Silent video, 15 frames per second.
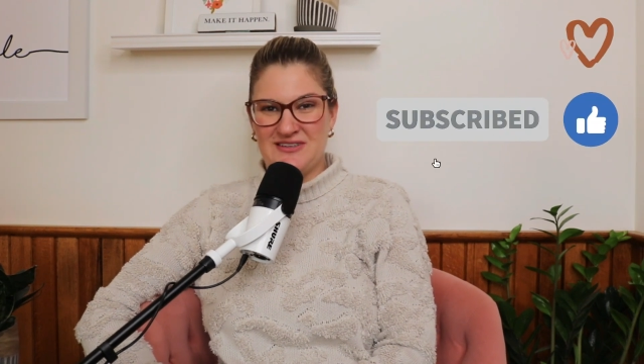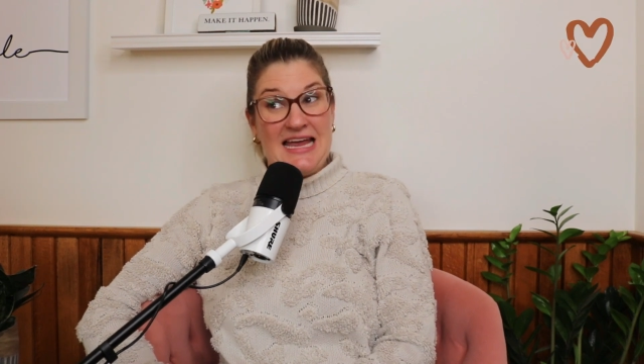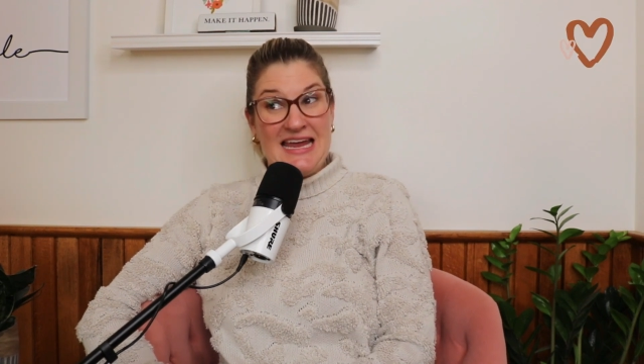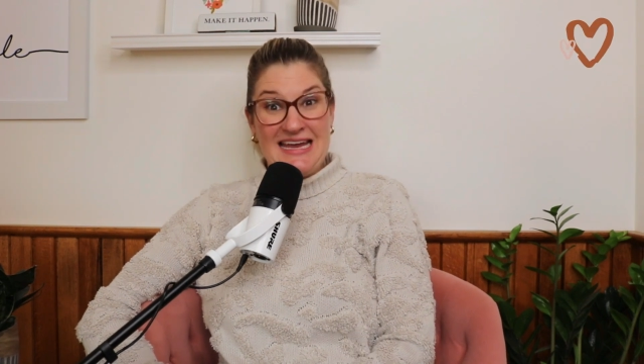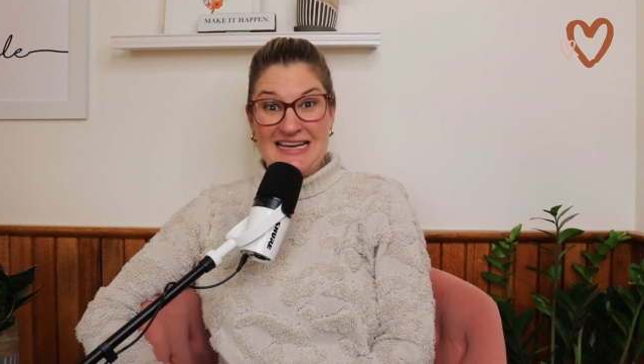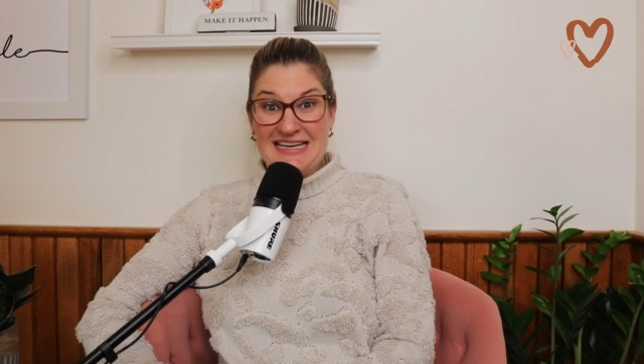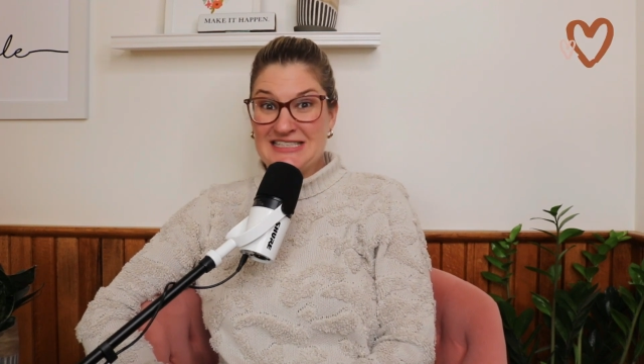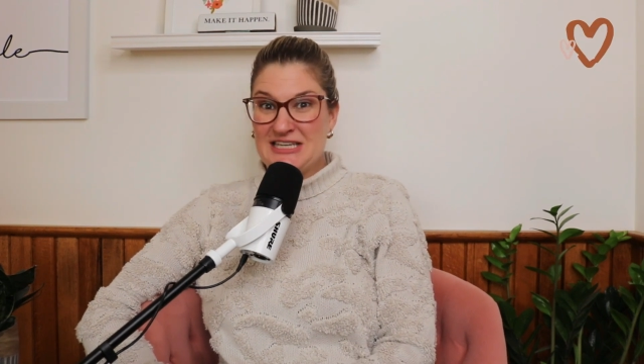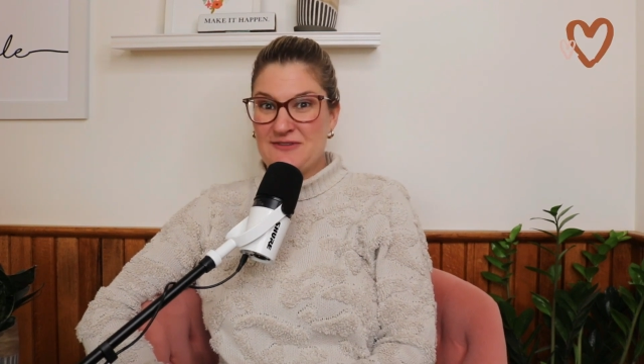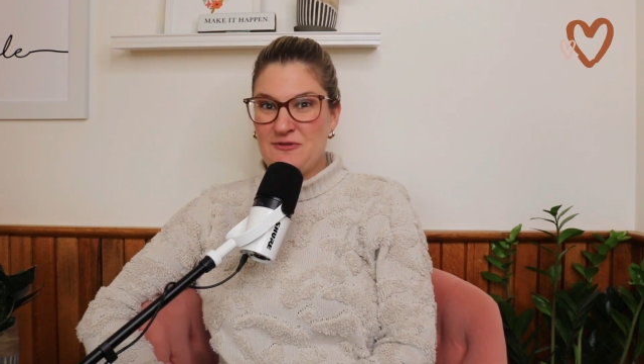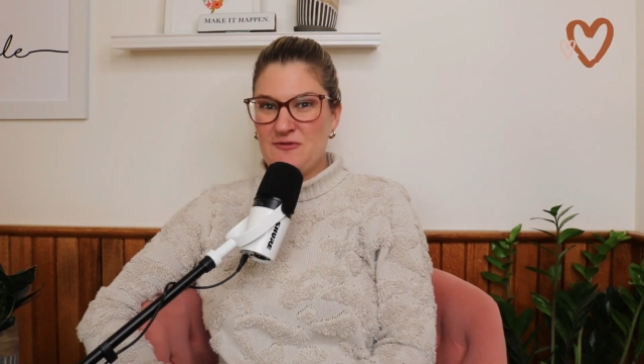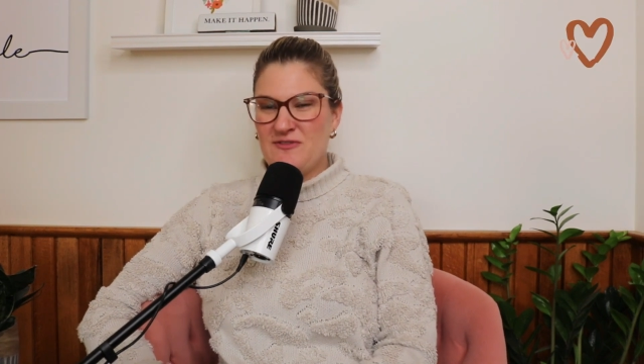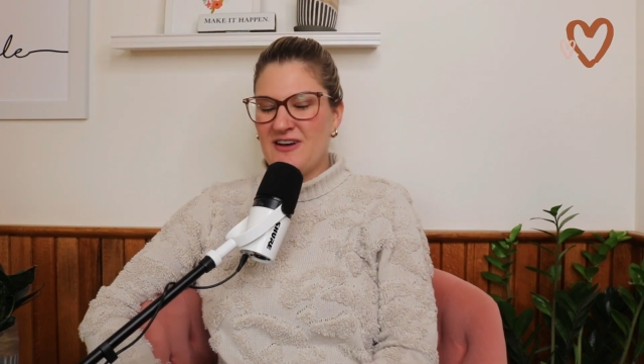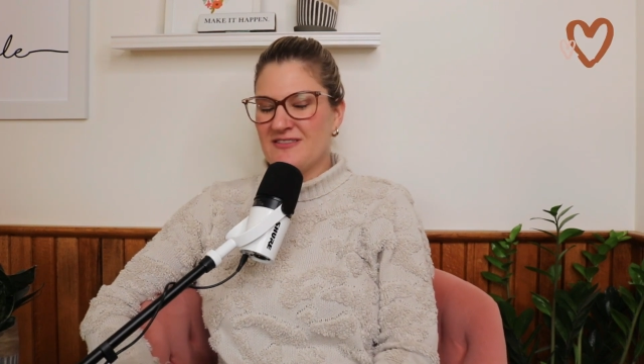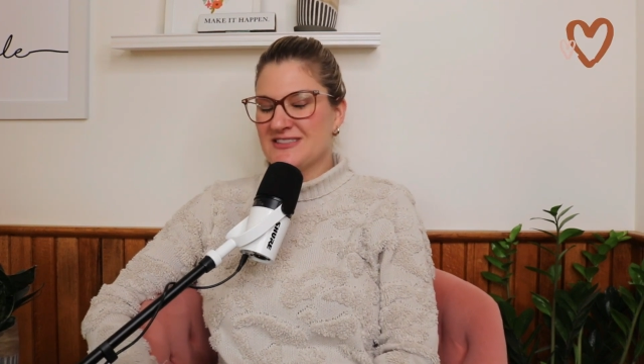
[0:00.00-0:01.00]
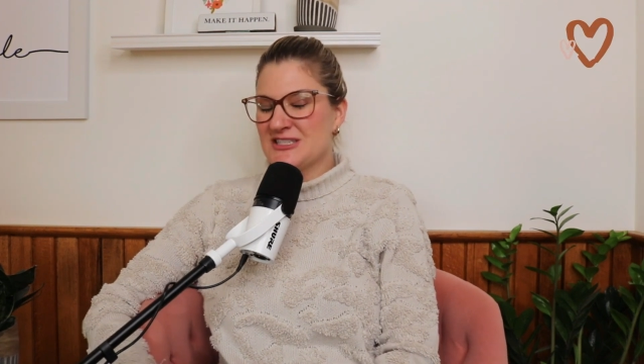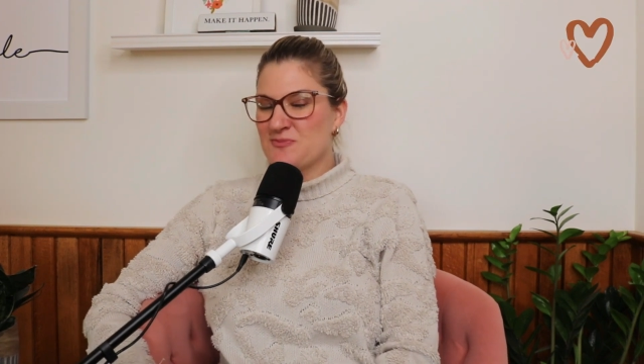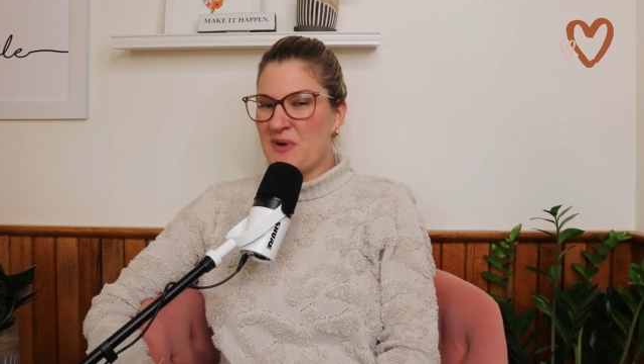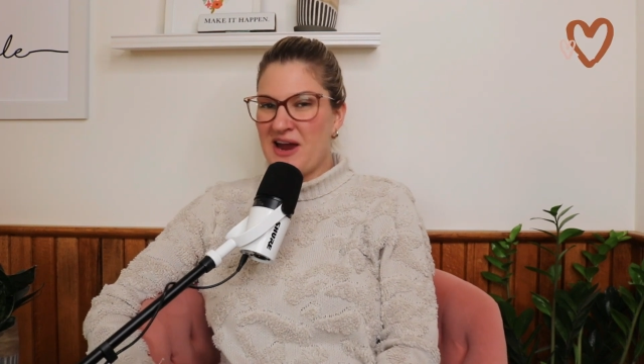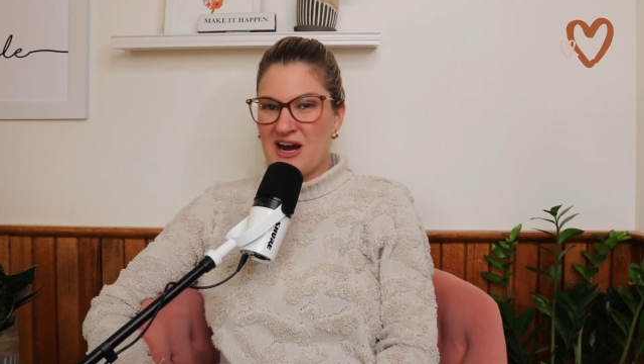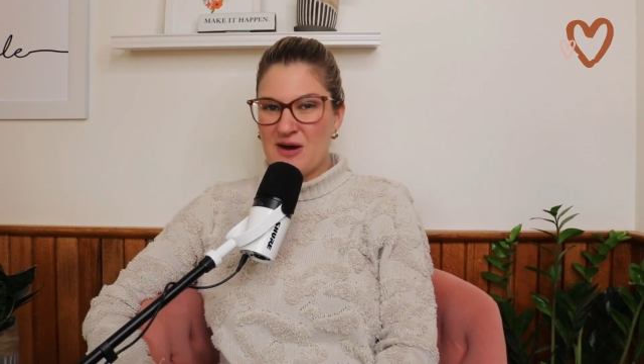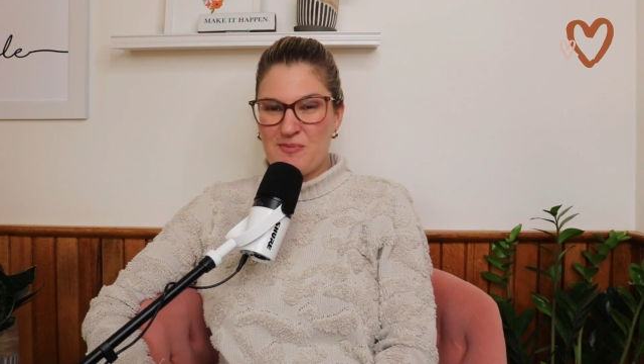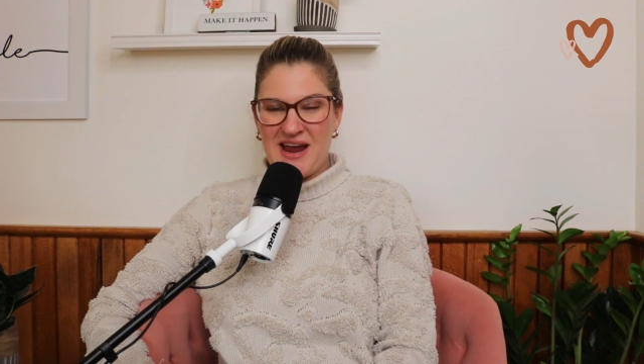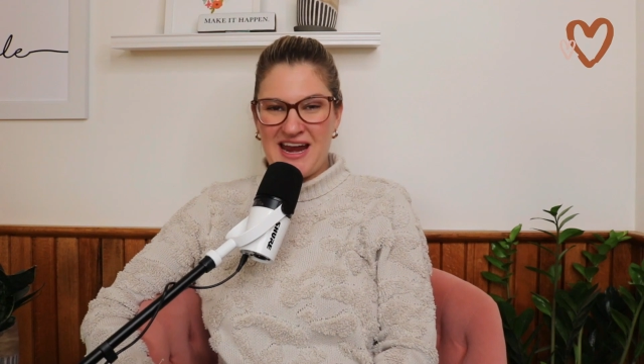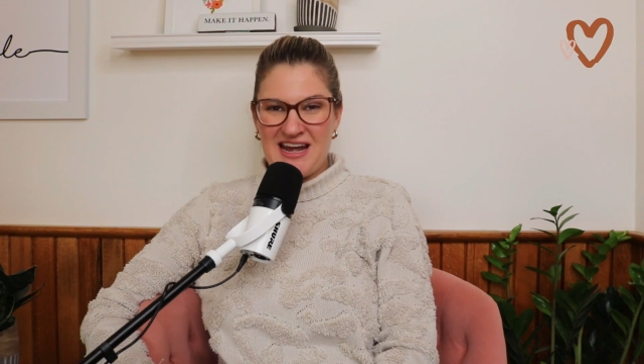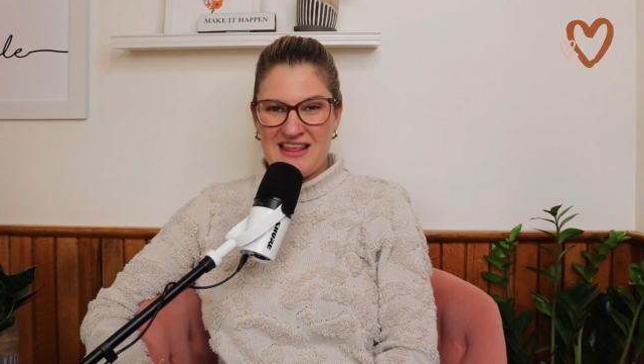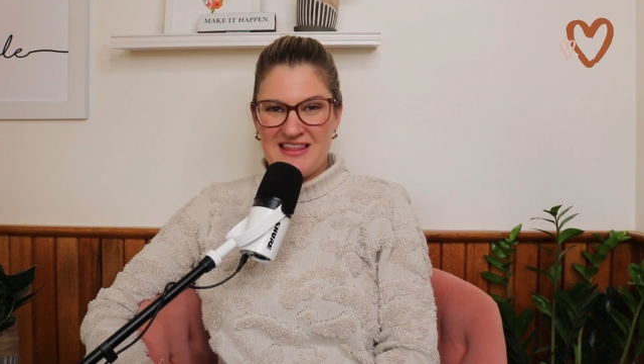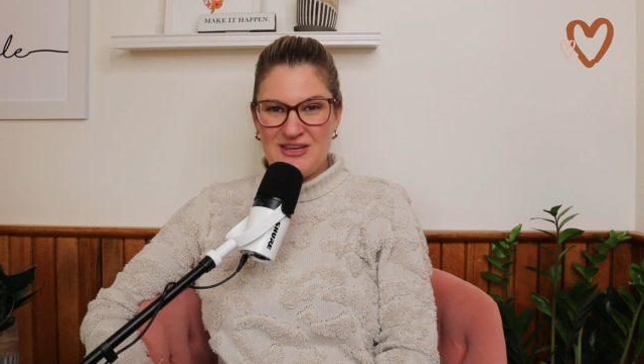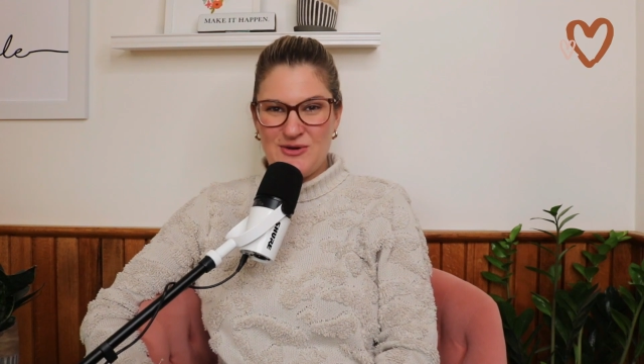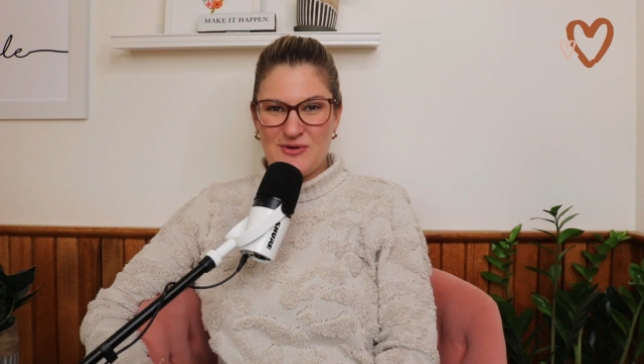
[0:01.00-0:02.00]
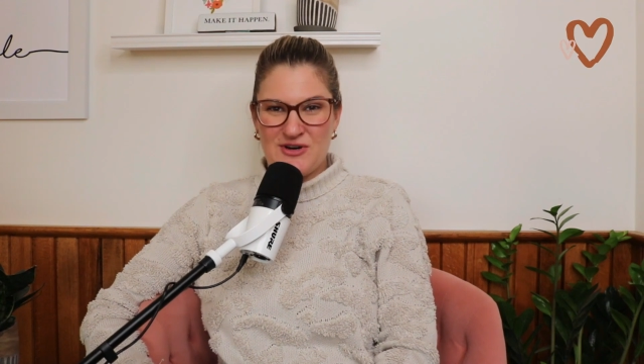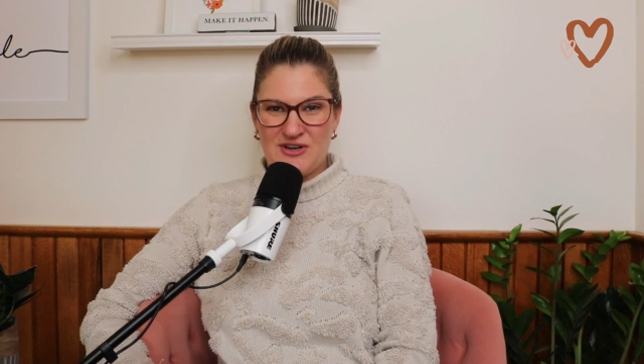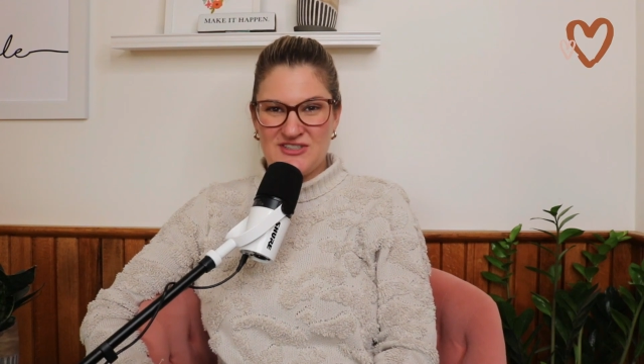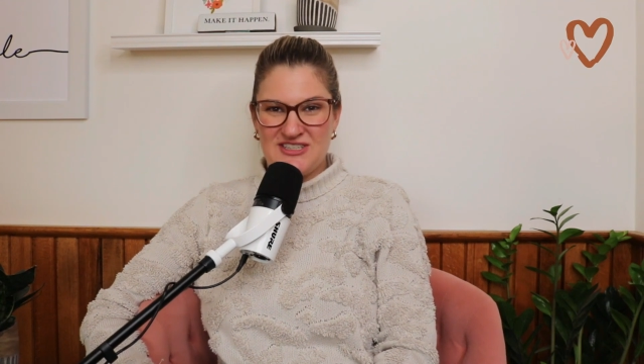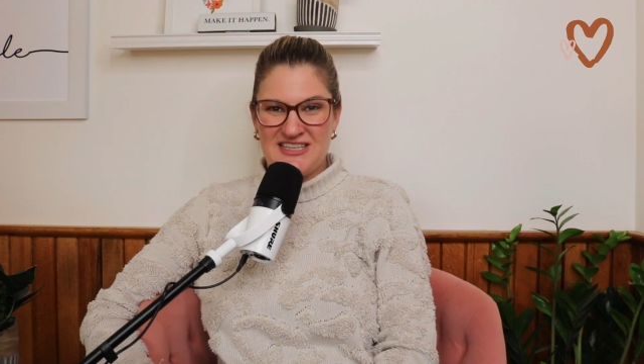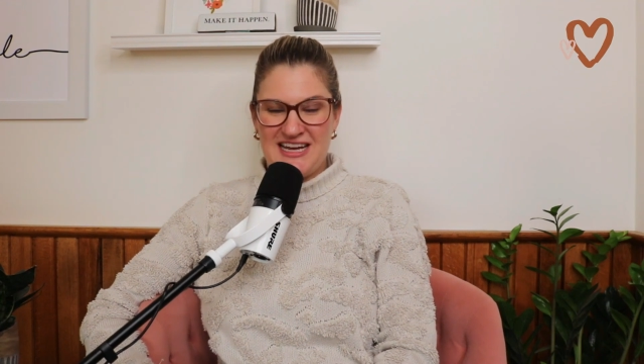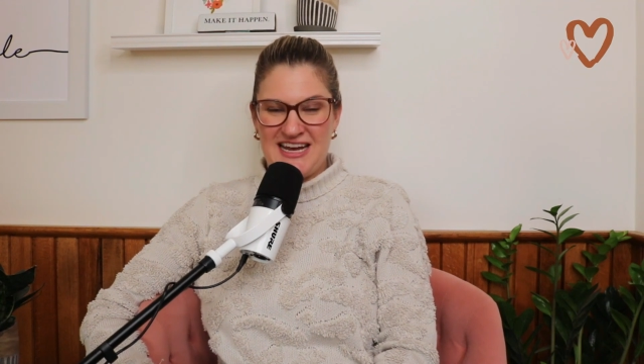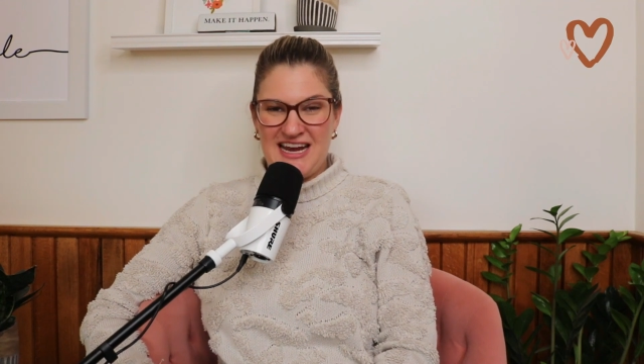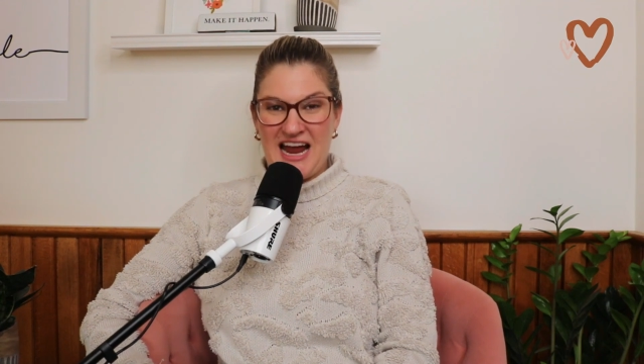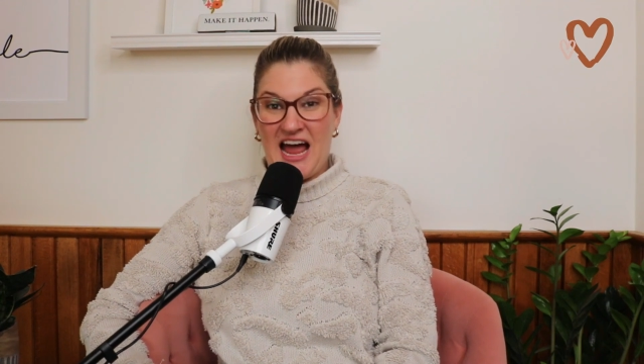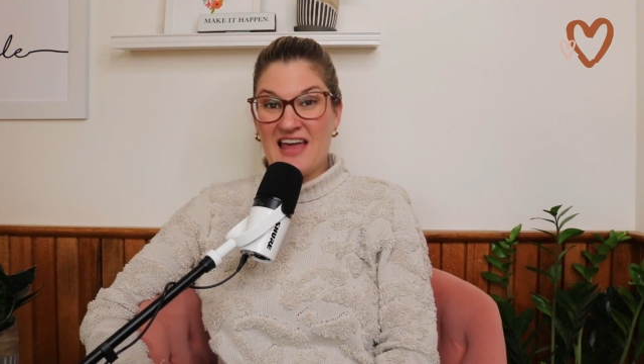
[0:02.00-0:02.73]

And if you felt inspired by anything you heard today,